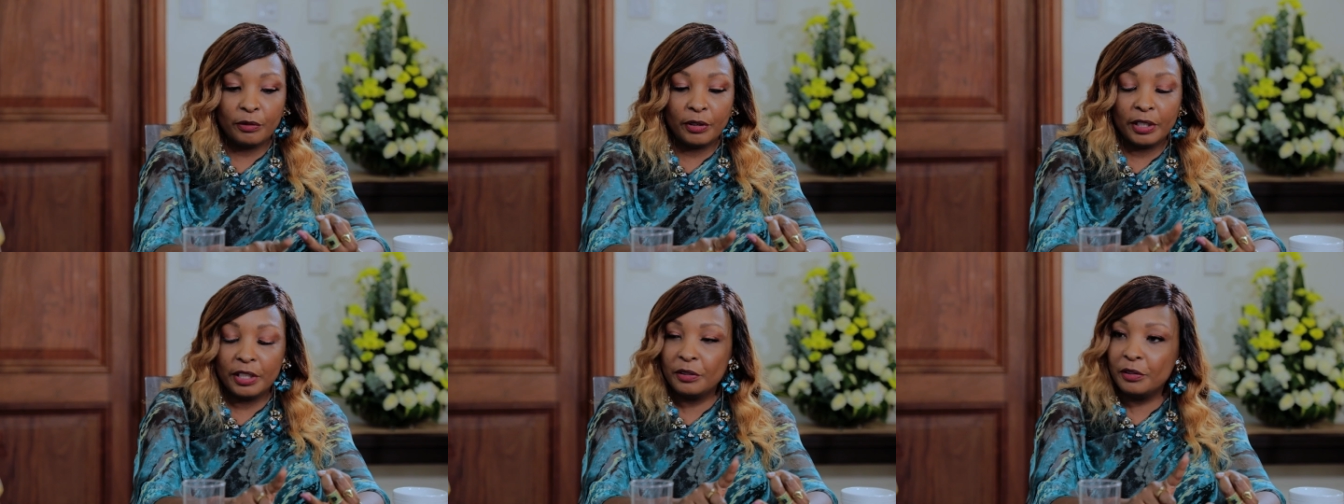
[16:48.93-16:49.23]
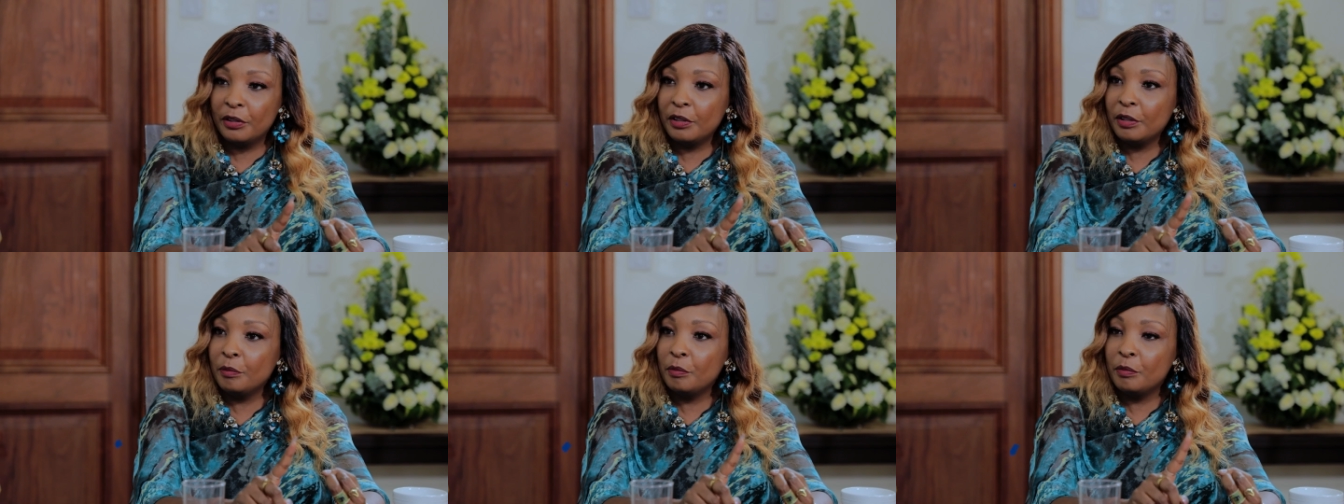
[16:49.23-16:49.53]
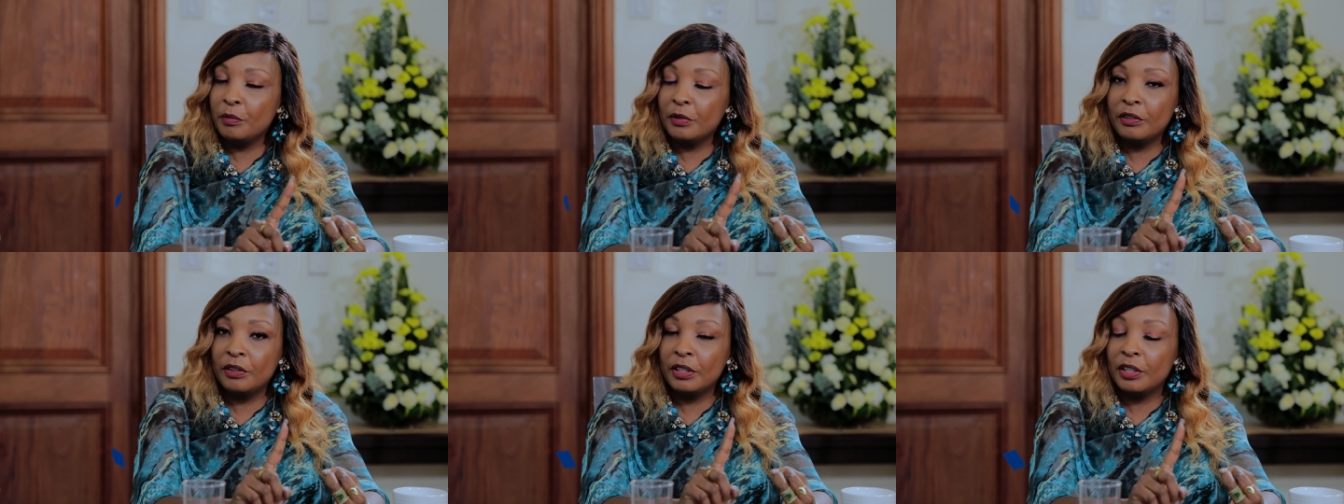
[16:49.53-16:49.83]
for it to
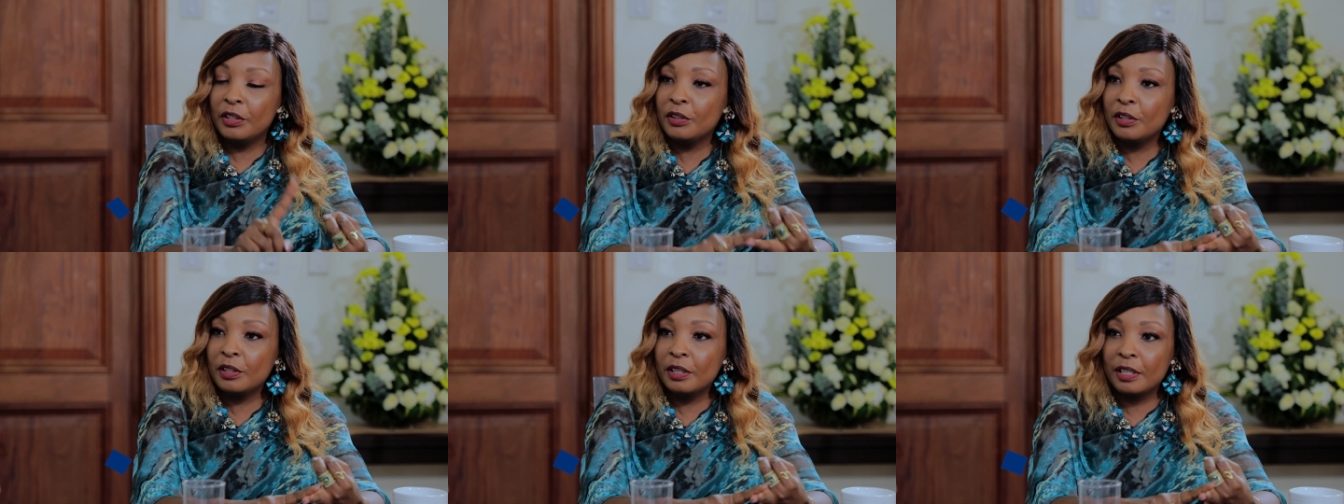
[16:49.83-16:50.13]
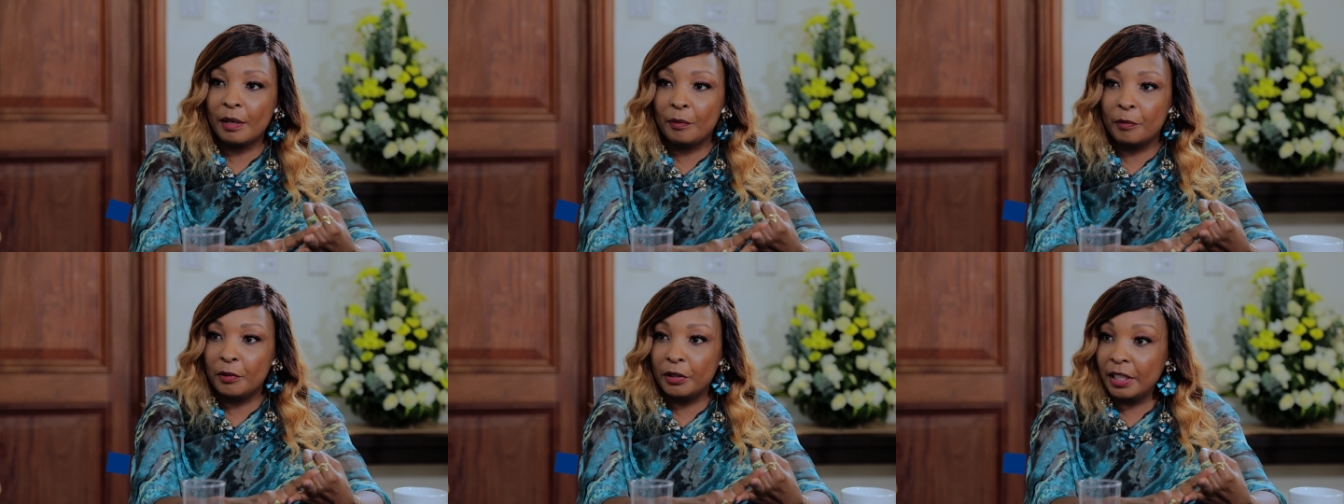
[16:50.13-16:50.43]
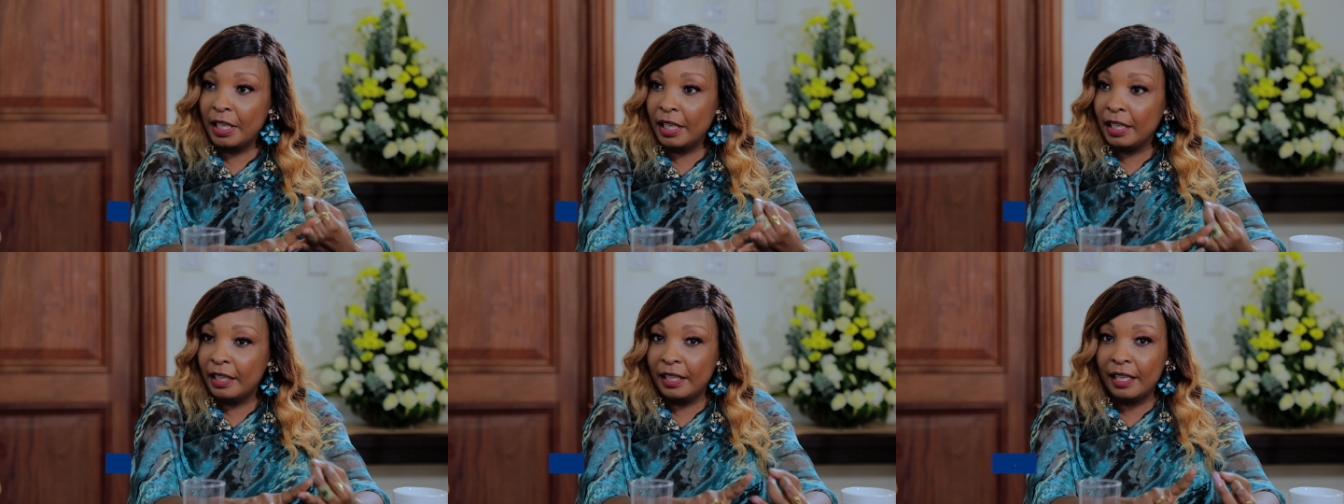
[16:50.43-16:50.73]
reduce
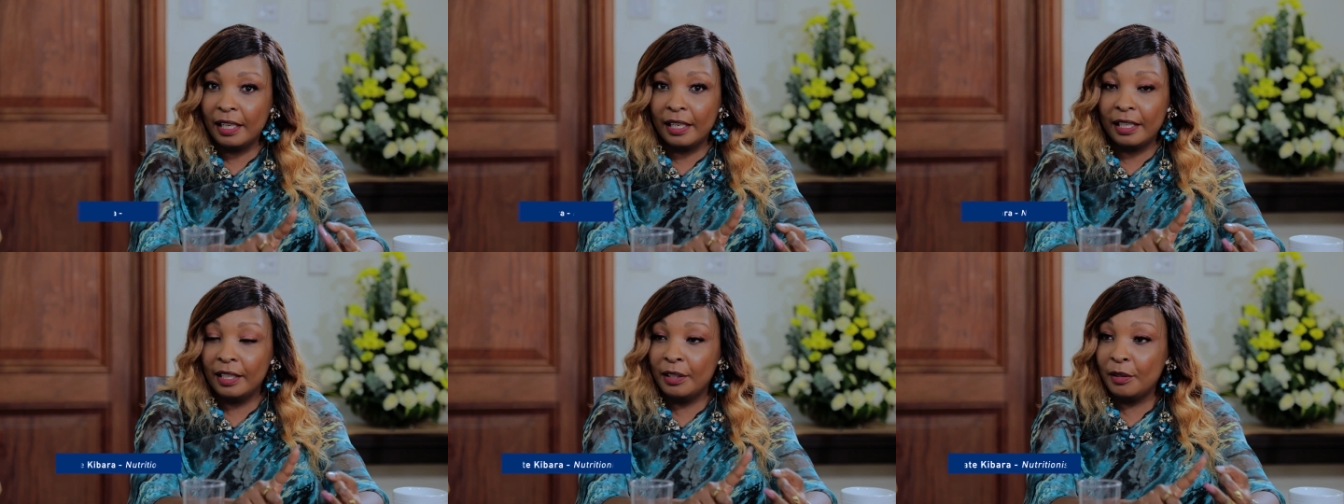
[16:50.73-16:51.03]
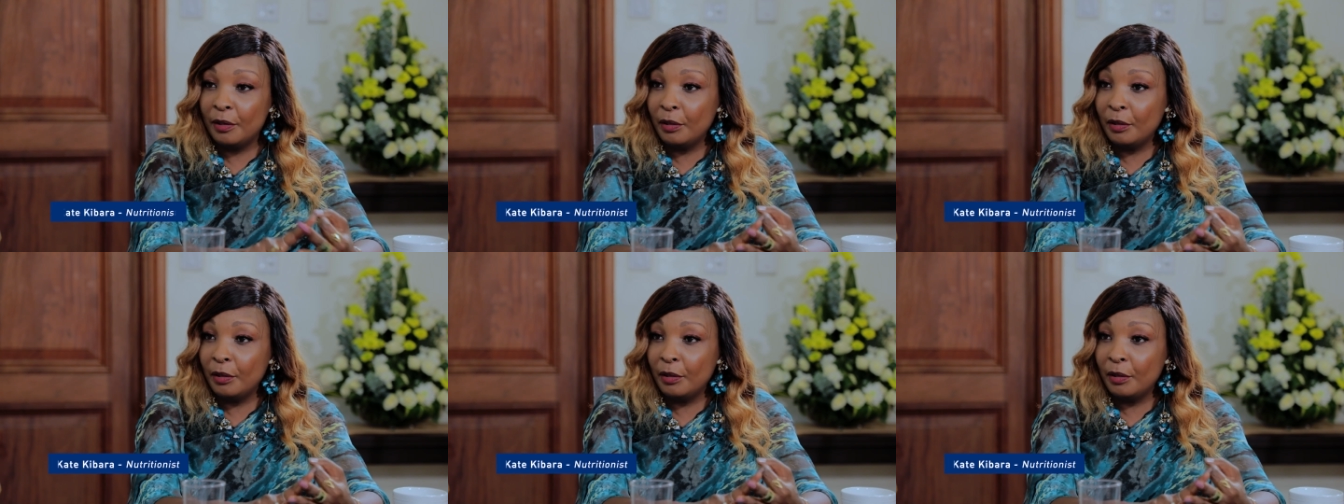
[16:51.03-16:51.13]
salmonella, E.